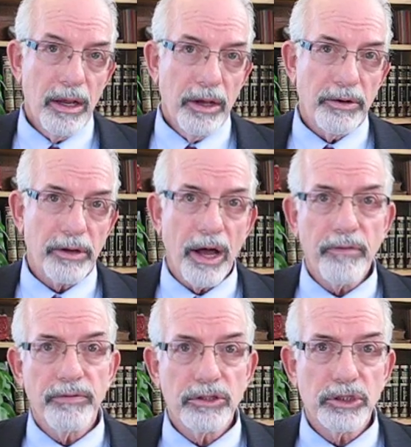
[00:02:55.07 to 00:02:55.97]
Your
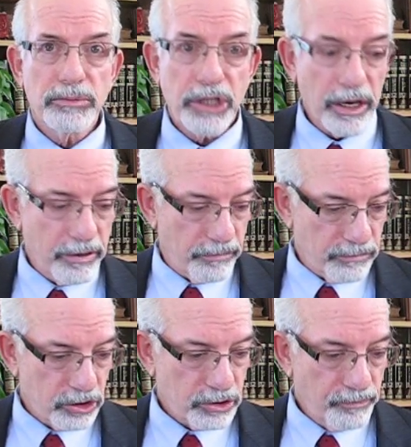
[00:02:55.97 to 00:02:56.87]
conference
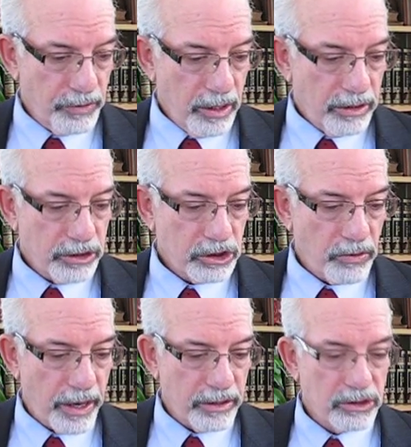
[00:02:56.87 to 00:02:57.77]
objectives
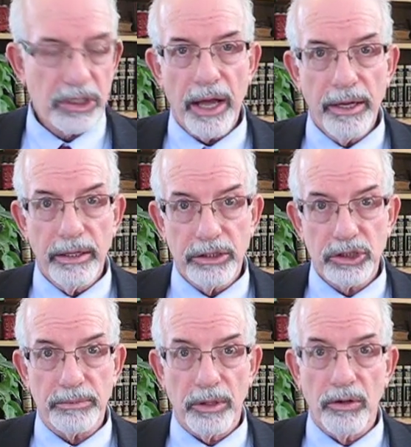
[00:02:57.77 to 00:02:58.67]
discredit
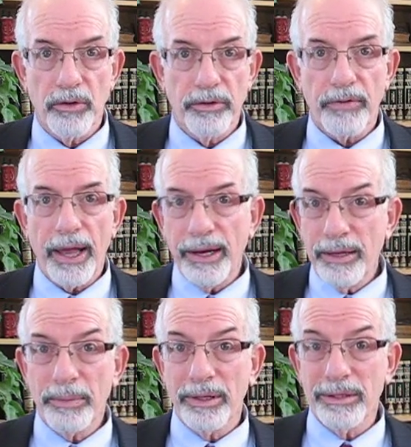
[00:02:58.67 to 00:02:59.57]
Zionism alone of any
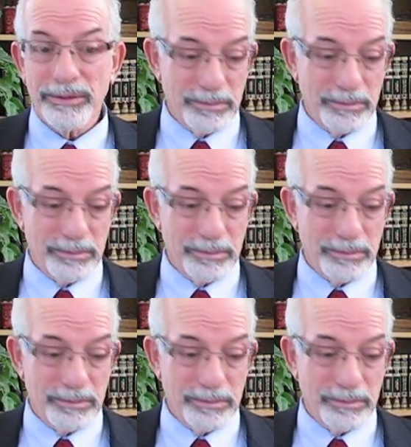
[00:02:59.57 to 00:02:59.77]
political